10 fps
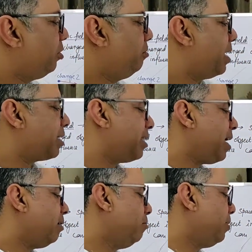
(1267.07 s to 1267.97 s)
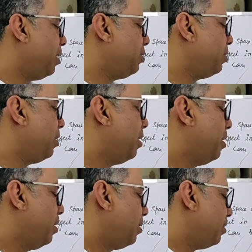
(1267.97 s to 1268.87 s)
Q at that location,
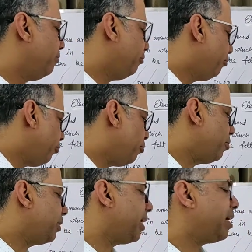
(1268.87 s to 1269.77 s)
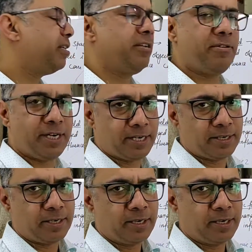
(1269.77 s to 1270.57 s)
then the force acting on it